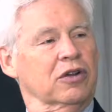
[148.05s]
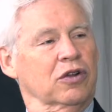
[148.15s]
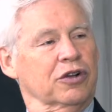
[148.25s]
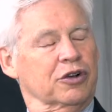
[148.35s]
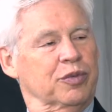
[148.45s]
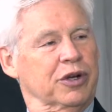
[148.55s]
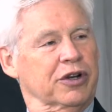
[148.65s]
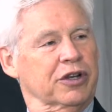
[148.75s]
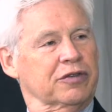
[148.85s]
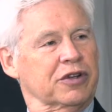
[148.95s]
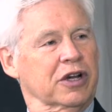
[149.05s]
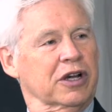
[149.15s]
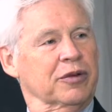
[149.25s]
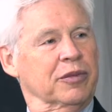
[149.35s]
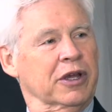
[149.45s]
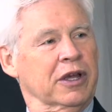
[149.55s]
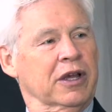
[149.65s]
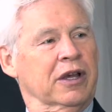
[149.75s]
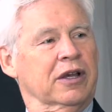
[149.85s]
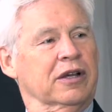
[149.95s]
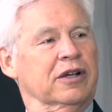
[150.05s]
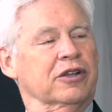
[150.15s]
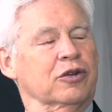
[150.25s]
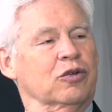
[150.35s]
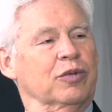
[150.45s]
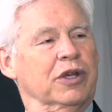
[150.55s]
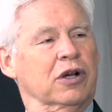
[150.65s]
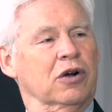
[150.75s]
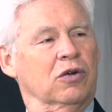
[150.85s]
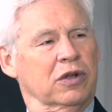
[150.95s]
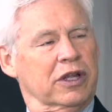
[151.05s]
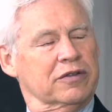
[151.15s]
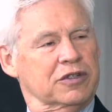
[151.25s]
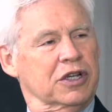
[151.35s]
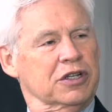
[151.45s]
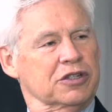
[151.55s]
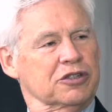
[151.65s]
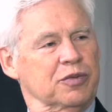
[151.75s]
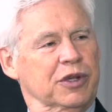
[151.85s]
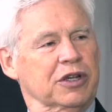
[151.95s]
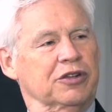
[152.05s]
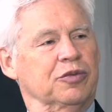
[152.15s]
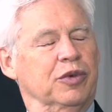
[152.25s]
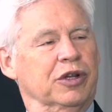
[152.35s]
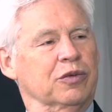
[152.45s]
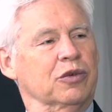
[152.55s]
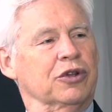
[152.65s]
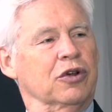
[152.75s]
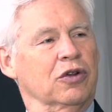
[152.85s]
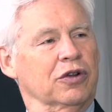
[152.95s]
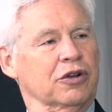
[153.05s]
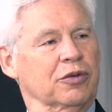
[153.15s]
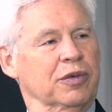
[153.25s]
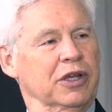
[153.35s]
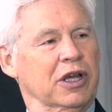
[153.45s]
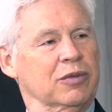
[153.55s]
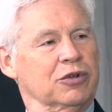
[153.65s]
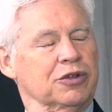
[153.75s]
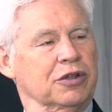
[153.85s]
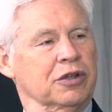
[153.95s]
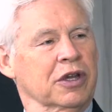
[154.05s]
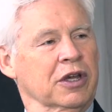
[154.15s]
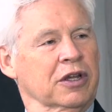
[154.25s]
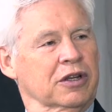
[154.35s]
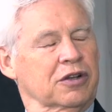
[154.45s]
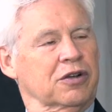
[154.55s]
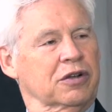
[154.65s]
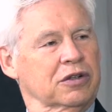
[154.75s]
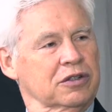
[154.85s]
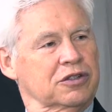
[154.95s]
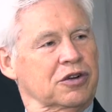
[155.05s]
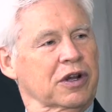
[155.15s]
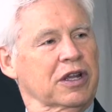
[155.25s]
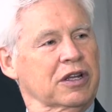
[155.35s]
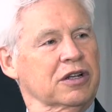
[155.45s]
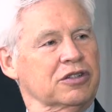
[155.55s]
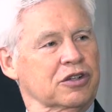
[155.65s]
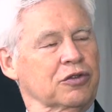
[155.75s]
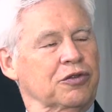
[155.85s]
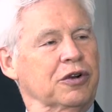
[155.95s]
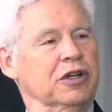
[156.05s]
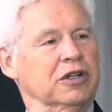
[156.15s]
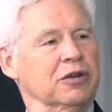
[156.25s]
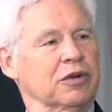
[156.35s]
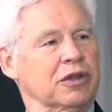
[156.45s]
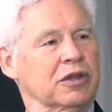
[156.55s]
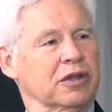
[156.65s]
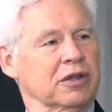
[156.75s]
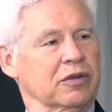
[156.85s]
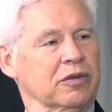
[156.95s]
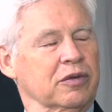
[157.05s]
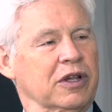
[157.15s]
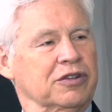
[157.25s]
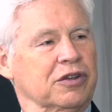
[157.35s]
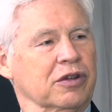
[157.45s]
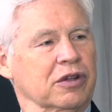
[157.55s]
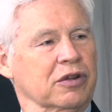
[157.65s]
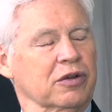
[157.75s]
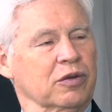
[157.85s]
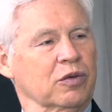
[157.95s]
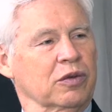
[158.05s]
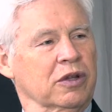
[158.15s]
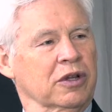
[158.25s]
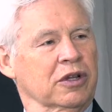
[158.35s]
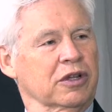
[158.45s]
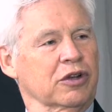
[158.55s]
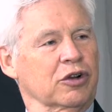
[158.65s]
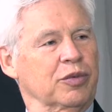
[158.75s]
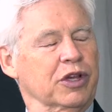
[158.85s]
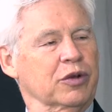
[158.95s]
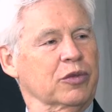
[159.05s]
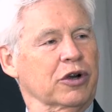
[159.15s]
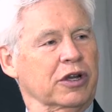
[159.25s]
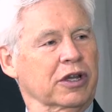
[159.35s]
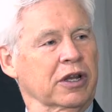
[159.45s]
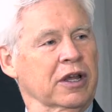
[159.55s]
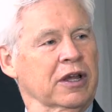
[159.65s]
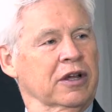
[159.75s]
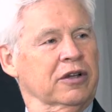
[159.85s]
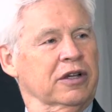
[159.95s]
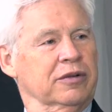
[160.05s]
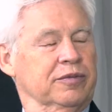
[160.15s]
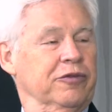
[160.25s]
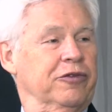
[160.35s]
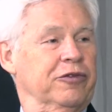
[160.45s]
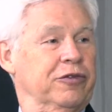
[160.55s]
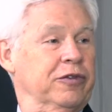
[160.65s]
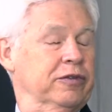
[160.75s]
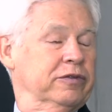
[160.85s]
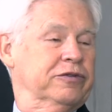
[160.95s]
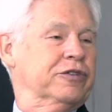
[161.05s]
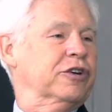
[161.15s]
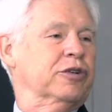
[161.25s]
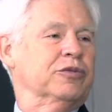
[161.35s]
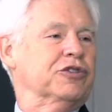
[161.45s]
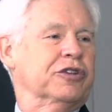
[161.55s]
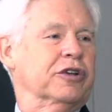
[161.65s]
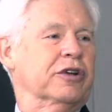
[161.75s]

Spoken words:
a longer period of time, there will be a whole lot of changes because Britain will no longer be able to trade so freely with the rest of the European market. Firms that